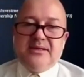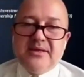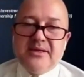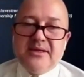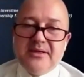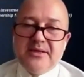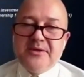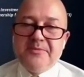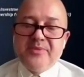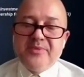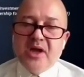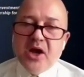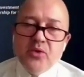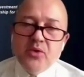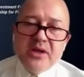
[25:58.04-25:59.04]
I want to
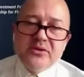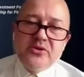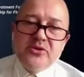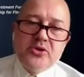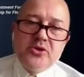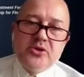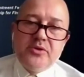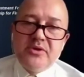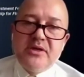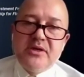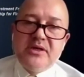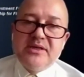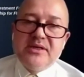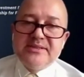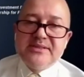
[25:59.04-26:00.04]
start by
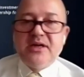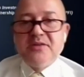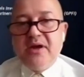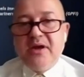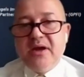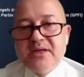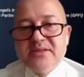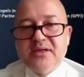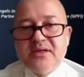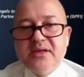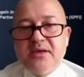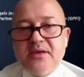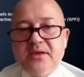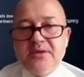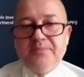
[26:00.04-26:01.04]
asking a
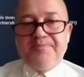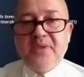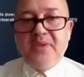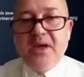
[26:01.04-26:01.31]
question.